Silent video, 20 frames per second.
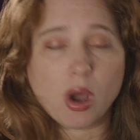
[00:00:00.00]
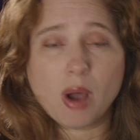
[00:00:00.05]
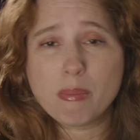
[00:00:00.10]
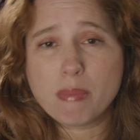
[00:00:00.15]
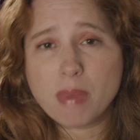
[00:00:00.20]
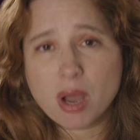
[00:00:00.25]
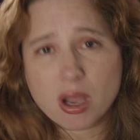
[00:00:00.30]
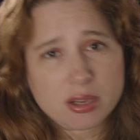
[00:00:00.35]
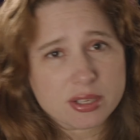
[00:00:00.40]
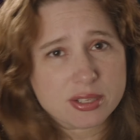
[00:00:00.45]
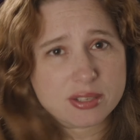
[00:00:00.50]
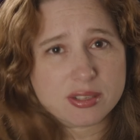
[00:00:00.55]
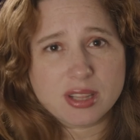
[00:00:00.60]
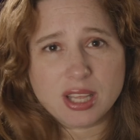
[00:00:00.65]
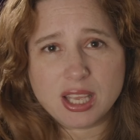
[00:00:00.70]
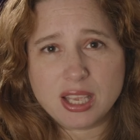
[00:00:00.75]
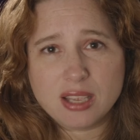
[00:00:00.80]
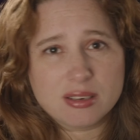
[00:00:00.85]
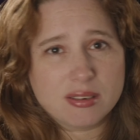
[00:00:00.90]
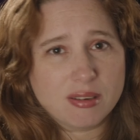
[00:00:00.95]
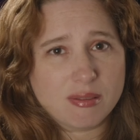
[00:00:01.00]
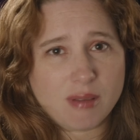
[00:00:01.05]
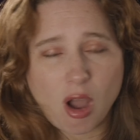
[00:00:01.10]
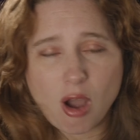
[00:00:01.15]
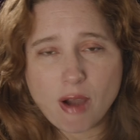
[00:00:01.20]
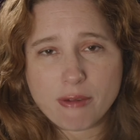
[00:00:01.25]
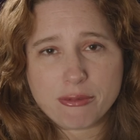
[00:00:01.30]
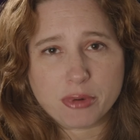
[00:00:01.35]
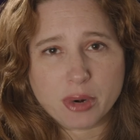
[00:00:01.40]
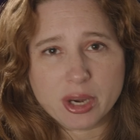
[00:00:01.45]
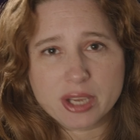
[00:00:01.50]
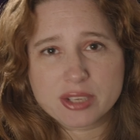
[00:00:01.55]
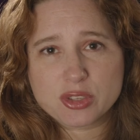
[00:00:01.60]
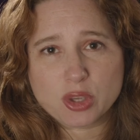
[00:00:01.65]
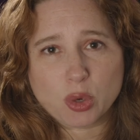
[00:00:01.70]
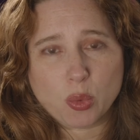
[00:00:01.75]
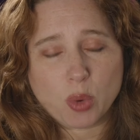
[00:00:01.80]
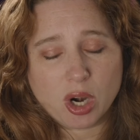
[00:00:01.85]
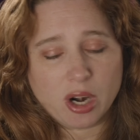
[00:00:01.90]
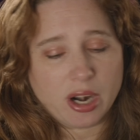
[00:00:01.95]
amongst the offerings
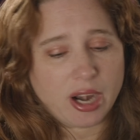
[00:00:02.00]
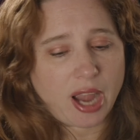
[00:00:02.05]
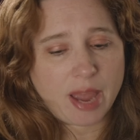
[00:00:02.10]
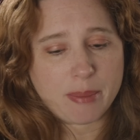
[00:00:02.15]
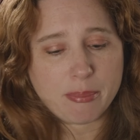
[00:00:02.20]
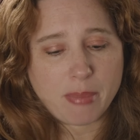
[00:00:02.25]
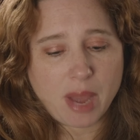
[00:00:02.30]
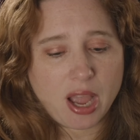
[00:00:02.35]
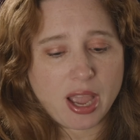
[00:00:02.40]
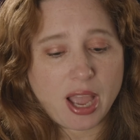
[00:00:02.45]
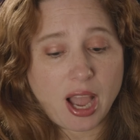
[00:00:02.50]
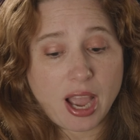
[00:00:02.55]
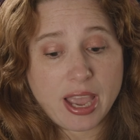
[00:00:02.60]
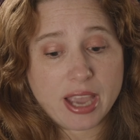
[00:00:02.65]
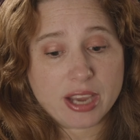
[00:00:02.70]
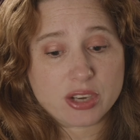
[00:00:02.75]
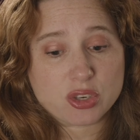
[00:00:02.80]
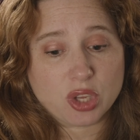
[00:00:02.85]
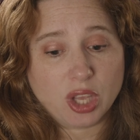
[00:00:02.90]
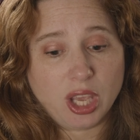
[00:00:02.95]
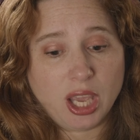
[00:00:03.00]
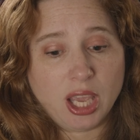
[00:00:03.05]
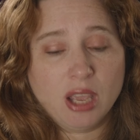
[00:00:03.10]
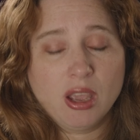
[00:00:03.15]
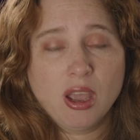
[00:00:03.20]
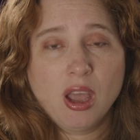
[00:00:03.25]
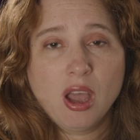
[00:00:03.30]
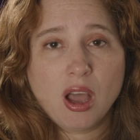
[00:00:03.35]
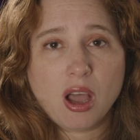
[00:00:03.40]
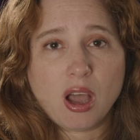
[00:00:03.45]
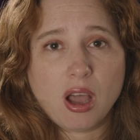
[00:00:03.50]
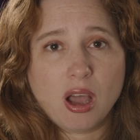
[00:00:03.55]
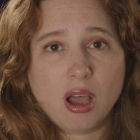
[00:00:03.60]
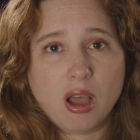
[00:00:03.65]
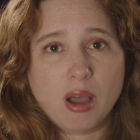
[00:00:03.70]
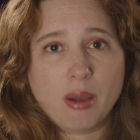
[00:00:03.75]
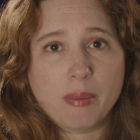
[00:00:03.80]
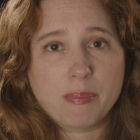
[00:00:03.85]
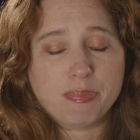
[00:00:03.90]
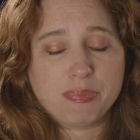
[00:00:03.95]
there were, and I actually,
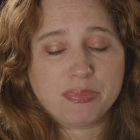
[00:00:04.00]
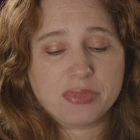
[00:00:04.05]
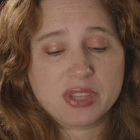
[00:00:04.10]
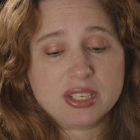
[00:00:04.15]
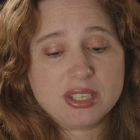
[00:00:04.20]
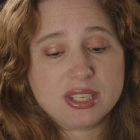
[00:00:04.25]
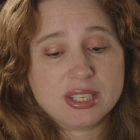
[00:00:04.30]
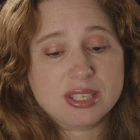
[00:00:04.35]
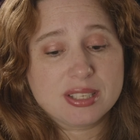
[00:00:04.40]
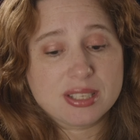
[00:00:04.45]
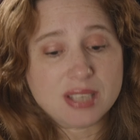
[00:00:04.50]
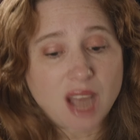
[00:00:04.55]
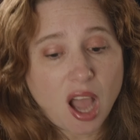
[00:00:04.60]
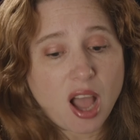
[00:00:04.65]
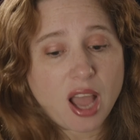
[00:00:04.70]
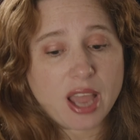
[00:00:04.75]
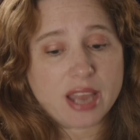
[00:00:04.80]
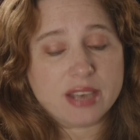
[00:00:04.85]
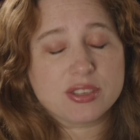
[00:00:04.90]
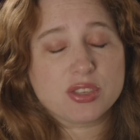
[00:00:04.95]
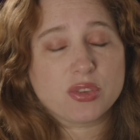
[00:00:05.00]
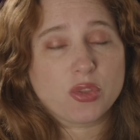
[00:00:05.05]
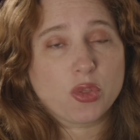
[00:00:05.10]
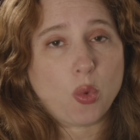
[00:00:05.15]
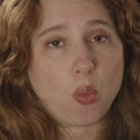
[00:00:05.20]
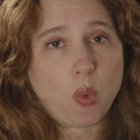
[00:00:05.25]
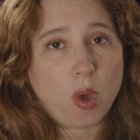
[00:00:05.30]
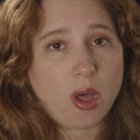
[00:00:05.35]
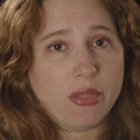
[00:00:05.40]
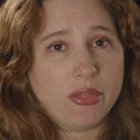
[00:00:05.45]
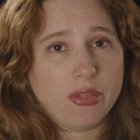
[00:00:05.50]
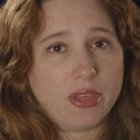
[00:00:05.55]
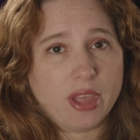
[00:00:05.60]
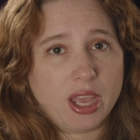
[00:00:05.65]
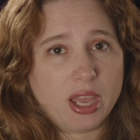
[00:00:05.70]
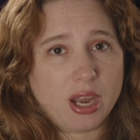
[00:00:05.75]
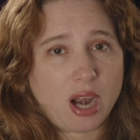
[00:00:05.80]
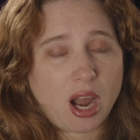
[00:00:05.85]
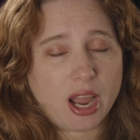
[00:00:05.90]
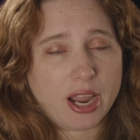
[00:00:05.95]
this is not the one
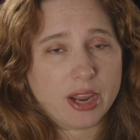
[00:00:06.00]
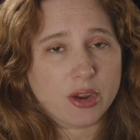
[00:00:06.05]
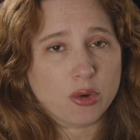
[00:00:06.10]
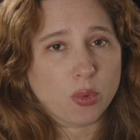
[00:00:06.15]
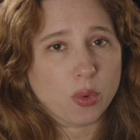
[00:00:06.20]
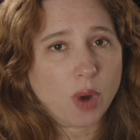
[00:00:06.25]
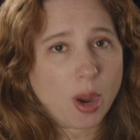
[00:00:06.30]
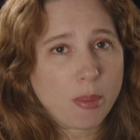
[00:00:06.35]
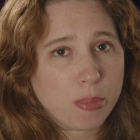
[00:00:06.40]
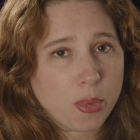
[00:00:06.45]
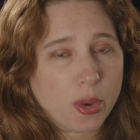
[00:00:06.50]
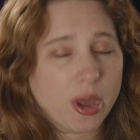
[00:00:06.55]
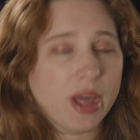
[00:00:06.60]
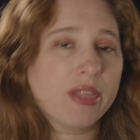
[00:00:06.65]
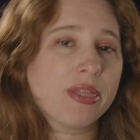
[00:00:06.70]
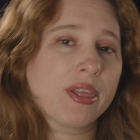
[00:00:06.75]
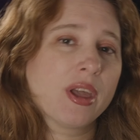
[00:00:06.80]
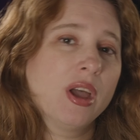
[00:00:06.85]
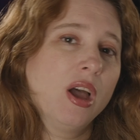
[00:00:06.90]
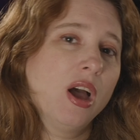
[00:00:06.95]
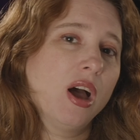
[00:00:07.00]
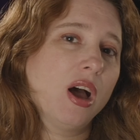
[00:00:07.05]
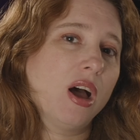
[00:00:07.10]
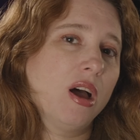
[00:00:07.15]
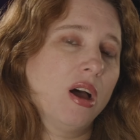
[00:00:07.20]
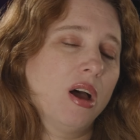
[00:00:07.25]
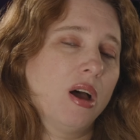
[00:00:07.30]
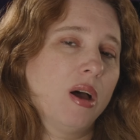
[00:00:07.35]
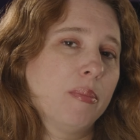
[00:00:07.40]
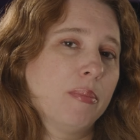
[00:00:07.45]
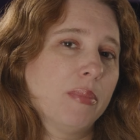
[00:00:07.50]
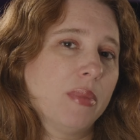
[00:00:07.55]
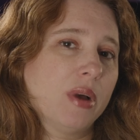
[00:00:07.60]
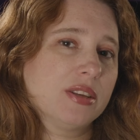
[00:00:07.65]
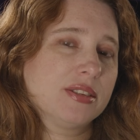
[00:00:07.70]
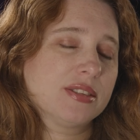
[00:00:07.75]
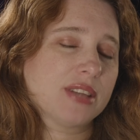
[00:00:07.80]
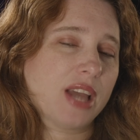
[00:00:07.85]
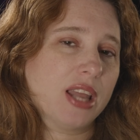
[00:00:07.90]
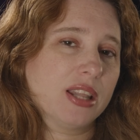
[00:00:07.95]
that I grew up with.
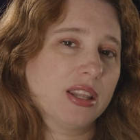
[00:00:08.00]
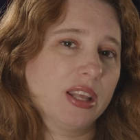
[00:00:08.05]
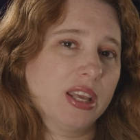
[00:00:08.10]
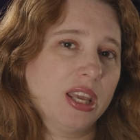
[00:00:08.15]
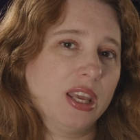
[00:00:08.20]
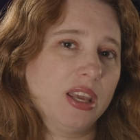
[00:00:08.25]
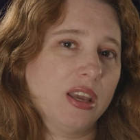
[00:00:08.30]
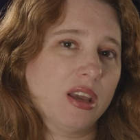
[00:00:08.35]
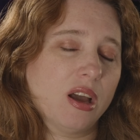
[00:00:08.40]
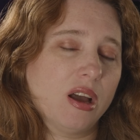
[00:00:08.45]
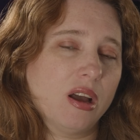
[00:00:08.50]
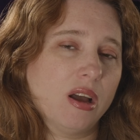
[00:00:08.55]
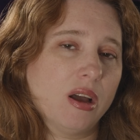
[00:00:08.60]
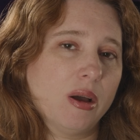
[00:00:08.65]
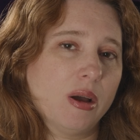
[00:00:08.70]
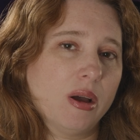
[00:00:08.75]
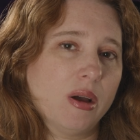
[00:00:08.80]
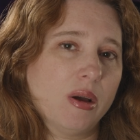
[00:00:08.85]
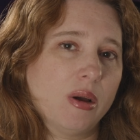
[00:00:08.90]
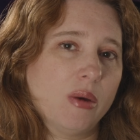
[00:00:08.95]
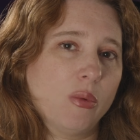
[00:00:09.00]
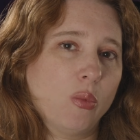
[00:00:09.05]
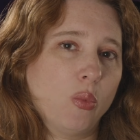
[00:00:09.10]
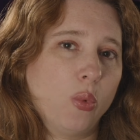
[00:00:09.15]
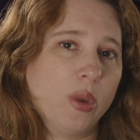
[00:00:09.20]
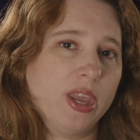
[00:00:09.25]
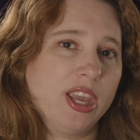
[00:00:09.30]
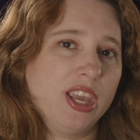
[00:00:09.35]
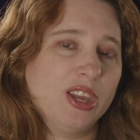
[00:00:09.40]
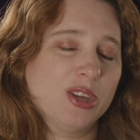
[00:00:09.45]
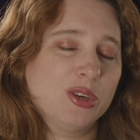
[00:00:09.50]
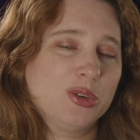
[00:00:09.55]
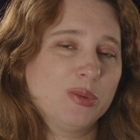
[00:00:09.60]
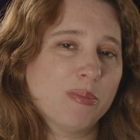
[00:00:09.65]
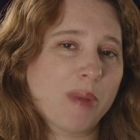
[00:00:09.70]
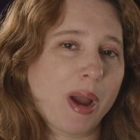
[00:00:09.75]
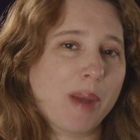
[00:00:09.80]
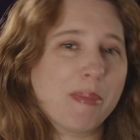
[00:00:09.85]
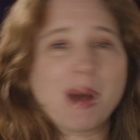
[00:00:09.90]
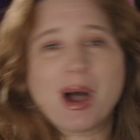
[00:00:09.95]
Sadly,
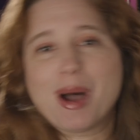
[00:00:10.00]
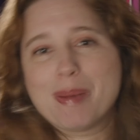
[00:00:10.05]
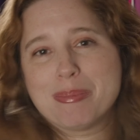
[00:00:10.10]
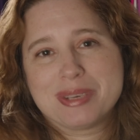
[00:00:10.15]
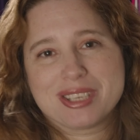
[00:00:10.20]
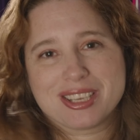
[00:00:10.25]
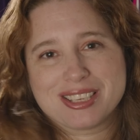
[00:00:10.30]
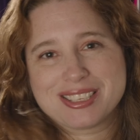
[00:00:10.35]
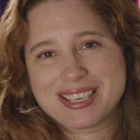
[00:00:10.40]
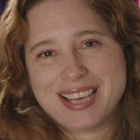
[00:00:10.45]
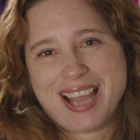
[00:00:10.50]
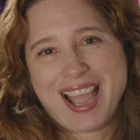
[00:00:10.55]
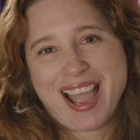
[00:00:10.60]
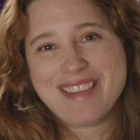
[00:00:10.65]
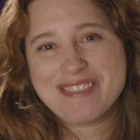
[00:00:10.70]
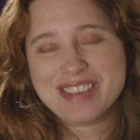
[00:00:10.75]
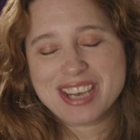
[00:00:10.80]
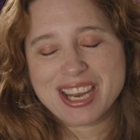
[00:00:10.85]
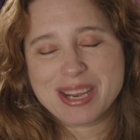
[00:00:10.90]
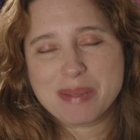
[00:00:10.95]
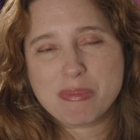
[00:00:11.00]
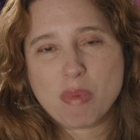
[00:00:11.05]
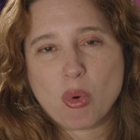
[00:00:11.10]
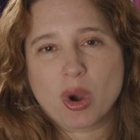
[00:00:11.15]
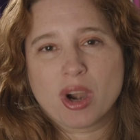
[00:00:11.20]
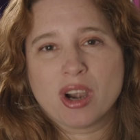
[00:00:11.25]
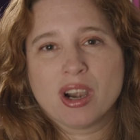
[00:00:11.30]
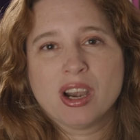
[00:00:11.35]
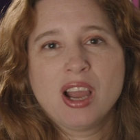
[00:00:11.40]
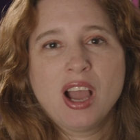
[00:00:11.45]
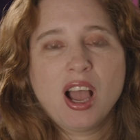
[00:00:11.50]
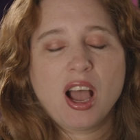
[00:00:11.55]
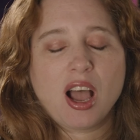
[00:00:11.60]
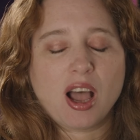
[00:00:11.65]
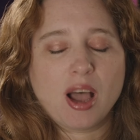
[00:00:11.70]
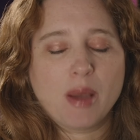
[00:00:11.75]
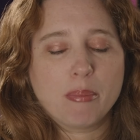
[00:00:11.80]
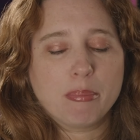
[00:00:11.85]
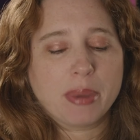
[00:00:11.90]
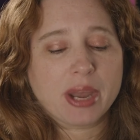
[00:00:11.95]
my mom doesn't have it anymore.
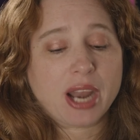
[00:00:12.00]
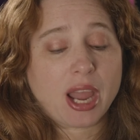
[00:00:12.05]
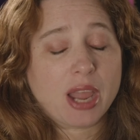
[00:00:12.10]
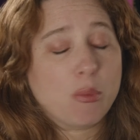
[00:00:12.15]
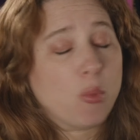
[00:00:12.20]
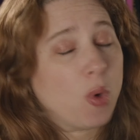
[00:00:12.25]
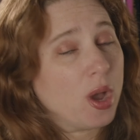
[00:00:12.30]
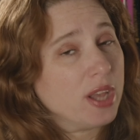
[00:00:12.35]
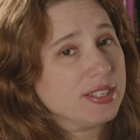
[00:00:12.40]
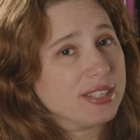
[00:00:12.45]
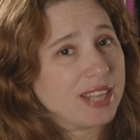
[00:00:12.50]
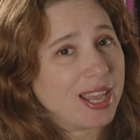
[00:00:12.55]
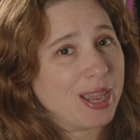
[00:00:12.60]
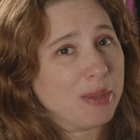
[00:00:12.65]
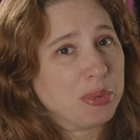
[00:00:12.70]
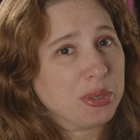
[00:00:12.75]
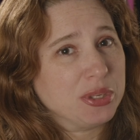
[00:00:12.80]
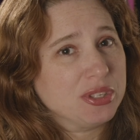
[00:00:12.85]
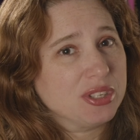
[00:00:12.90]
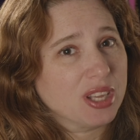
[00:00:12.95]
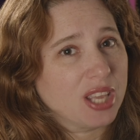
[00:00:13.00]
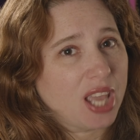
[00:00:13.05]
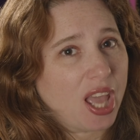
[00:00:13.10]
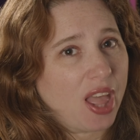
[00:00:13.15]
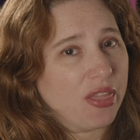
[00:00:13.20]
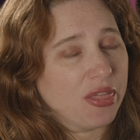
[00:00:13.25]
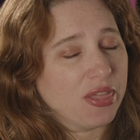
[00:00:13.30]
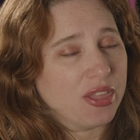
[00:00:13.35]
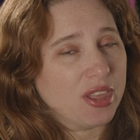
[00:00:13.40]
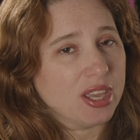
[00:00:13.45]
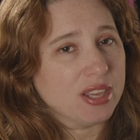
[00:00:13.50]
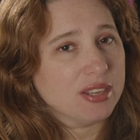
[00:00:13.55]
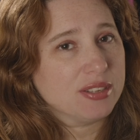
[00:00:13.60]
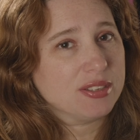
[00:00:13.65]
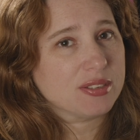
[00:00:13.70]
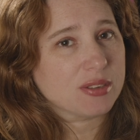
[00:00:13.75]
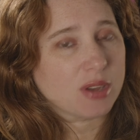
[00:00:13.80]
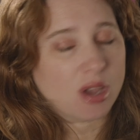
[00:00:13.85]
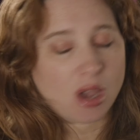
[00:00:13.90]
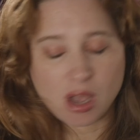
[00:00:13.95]
But I was able to get
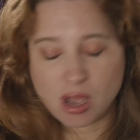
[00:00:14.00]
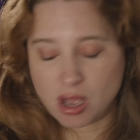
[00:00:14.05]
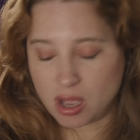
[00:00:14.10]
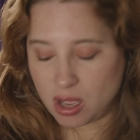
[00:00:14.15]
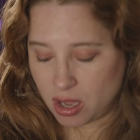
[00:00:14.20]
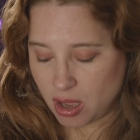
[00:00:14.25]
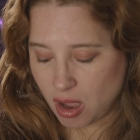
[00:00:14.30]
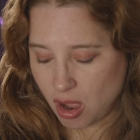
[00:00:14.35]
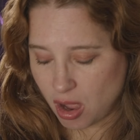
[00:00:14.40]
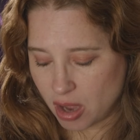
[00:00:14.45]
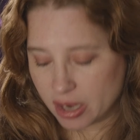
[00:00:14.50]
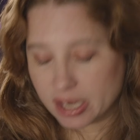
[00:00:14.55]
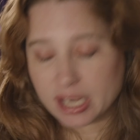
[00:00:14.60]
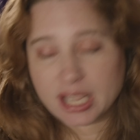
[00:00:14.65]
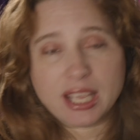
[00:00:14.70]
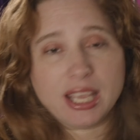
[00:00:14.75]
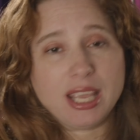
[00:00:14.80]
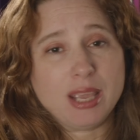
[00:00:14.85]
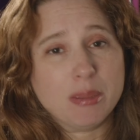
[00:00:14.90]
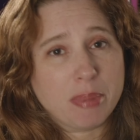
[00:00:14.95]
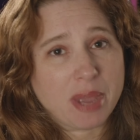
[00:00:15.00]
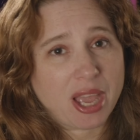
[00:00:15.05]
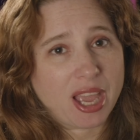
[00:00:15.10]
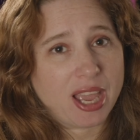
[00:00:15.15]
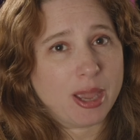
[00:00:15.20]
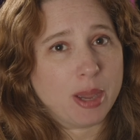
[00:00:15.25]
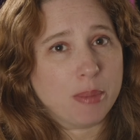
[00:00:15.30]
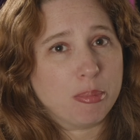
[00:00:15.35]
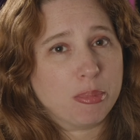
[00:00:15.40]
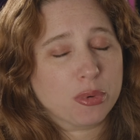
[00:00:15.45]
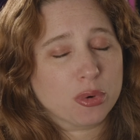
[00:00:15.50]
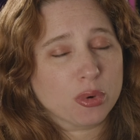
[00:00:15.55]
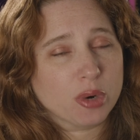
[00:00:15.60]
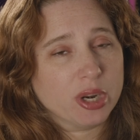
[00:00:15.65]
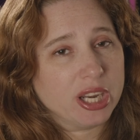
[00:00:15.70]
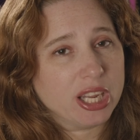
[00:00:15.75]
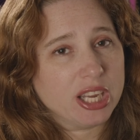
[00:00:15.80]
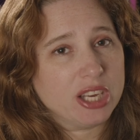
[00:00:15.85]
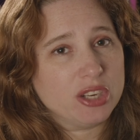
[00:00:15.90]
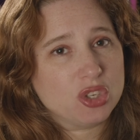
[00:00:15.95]
this, on eBay
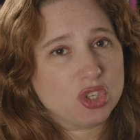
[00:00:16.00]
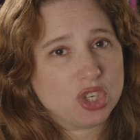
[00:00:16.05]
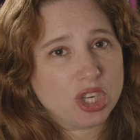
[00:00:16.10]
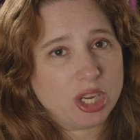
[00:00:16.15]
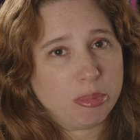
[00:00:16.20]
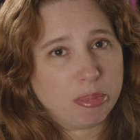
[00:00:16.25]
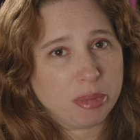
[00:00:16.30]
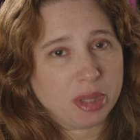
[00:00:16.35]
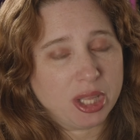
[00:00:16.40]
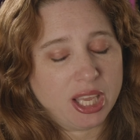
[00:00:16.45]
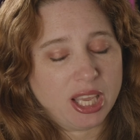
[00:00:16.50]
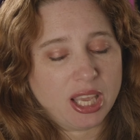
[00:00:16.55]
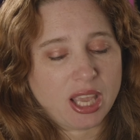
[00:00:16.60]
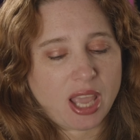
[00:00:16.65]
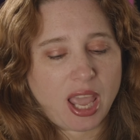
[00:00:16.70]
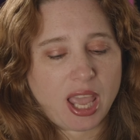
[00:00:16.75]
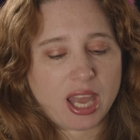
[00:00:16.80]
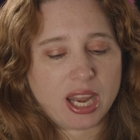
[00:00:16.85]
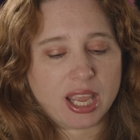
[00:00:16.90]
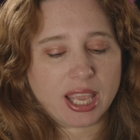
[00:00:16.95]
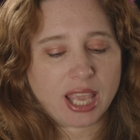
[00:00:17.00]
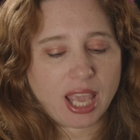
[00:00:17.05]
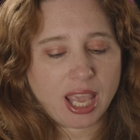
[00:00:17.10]
pretty cheaply, and it